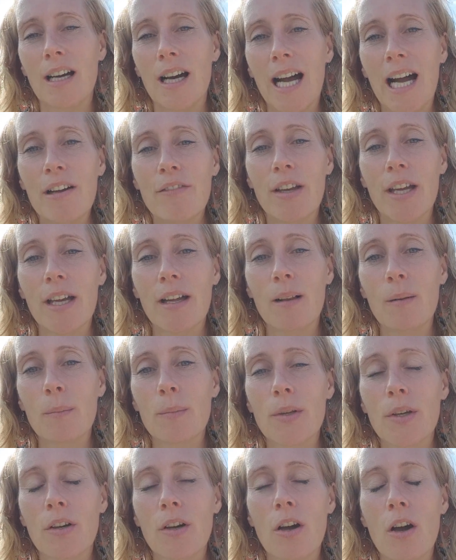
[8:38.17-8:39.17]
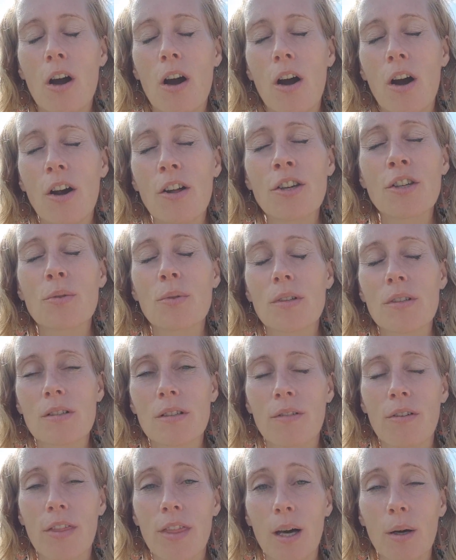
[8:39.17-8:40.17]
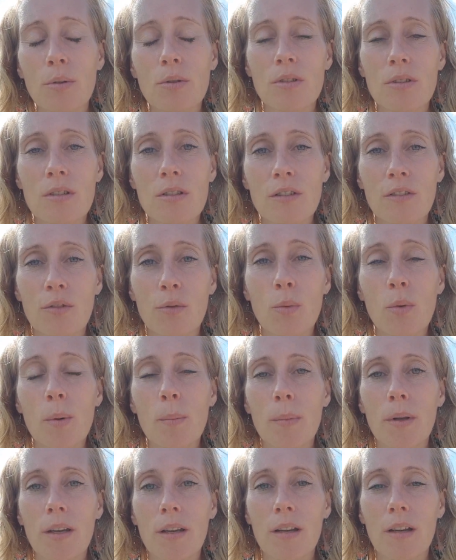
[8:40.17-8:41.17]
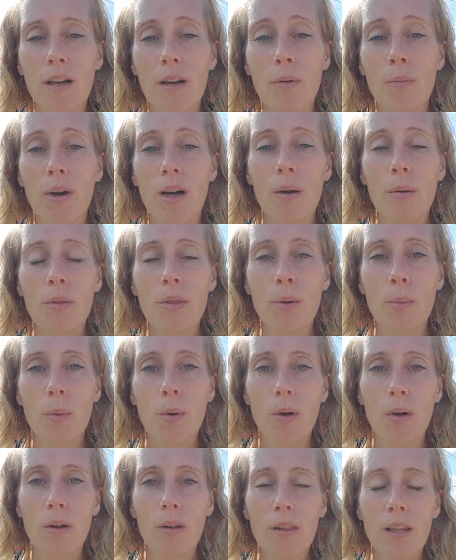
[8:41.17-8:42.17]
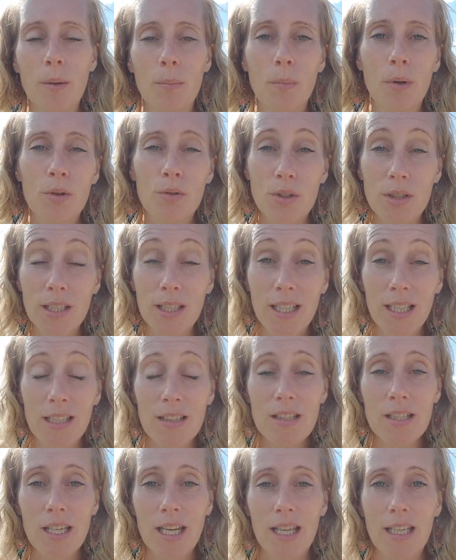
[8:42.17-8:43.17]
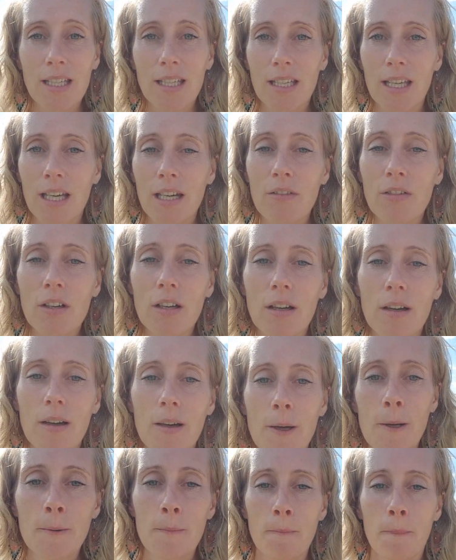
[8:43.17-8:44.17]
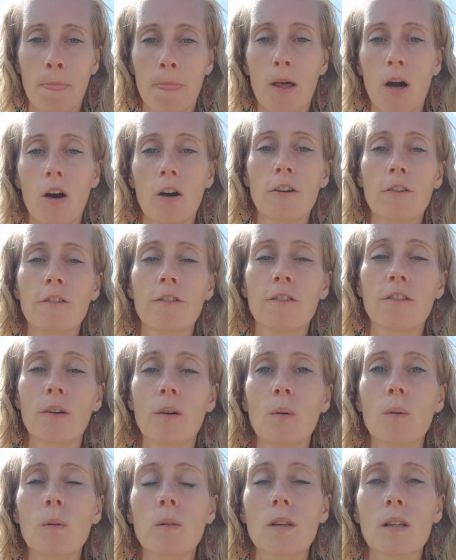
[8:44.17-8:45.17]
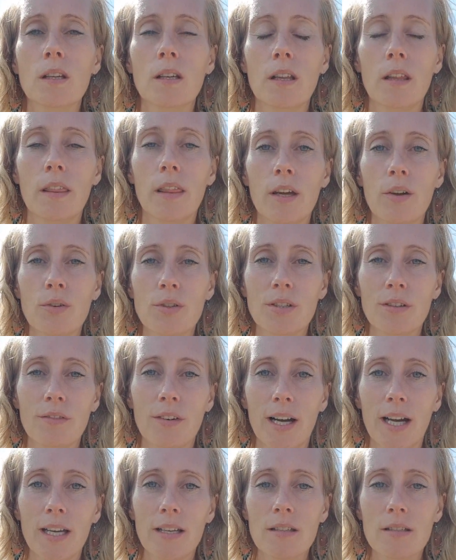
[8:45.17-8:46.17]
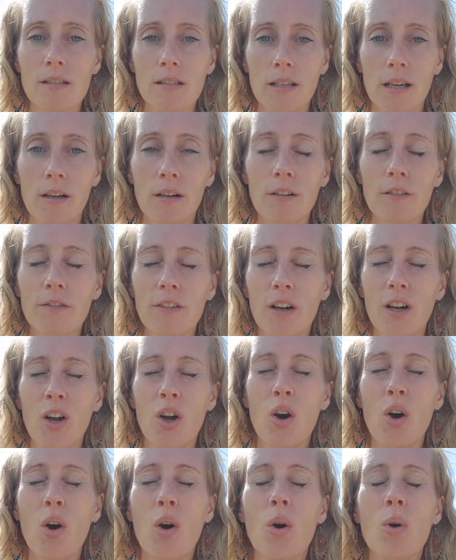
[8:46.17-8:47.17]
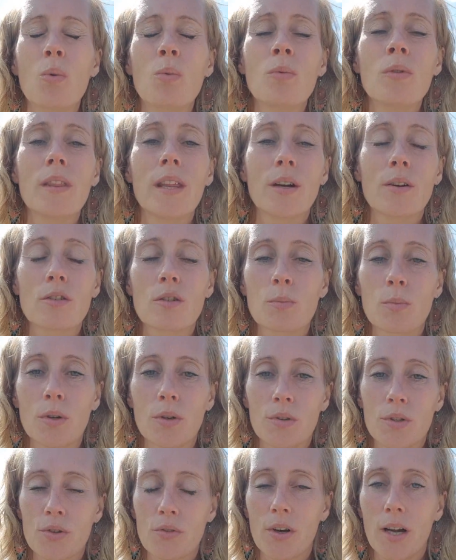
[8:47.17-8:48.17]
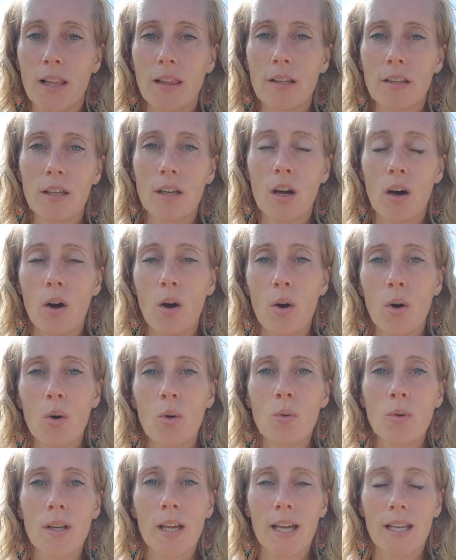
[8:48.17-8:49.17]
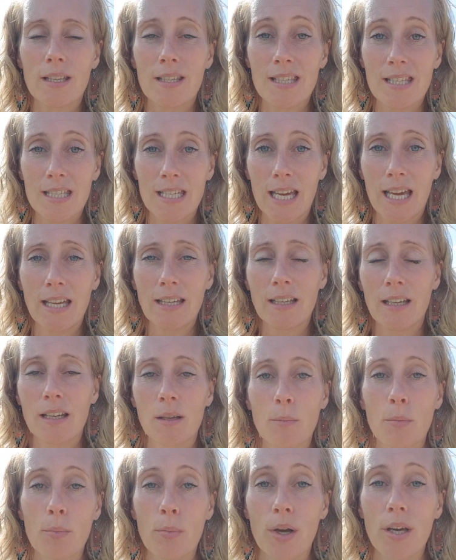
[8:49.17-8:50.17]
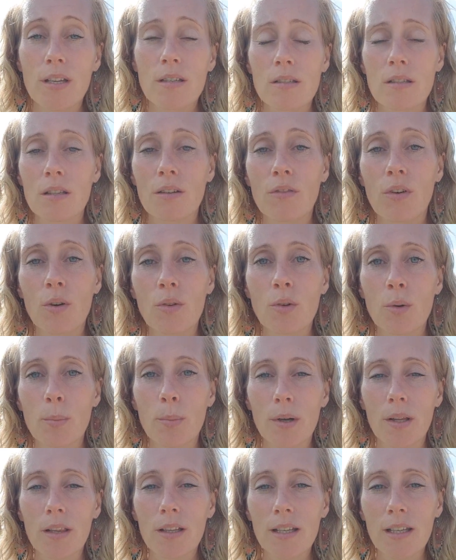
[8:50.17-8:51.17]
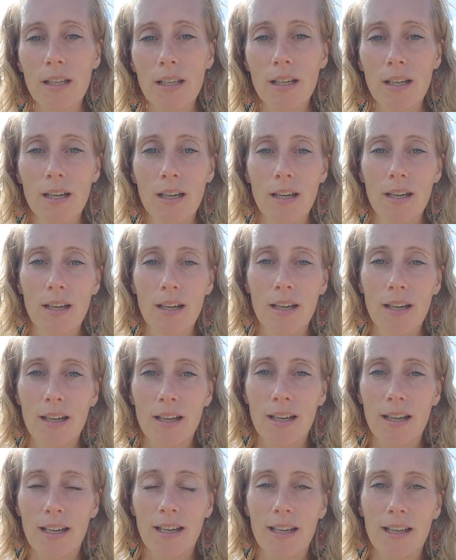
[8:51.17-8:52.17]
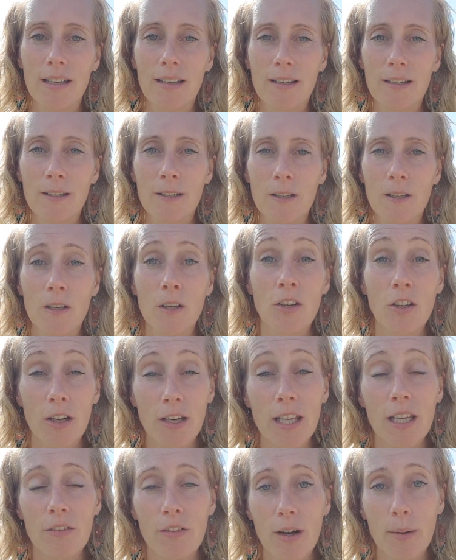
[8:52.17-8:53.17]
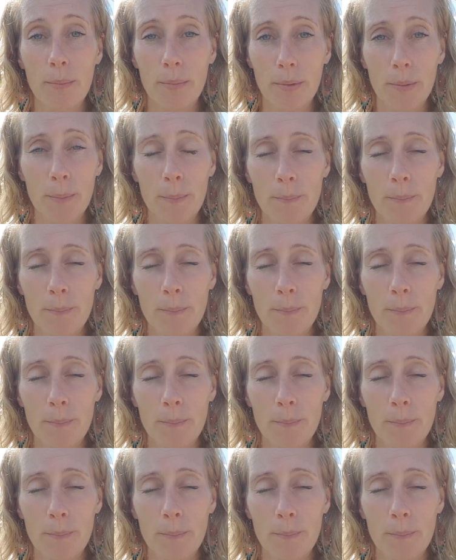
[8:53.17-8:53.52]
I've helped hundreds of thousands of women around the world, and mostly here in Scandinavia, unfold their divine self, own their spirituality, own and stand and embrace their vulnerability, and not give up,